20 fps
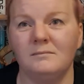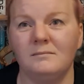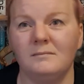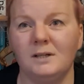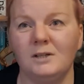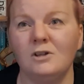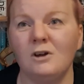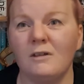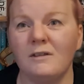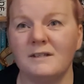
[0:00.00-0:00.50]

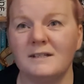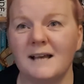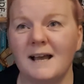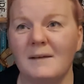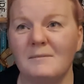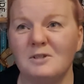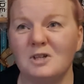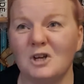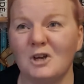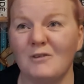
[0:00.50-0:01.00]
a lot of the
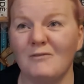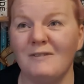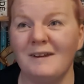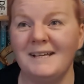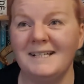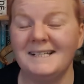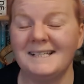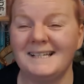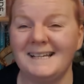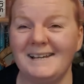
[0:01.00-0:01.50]
times you can
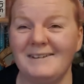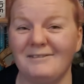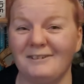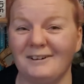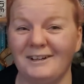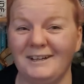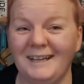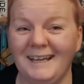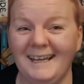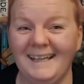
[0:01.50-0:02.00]
read
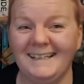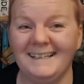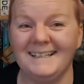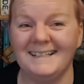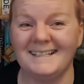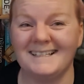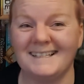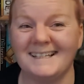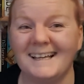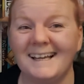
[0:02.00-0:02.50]
Stephen
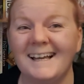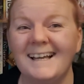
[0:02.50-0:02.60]
King's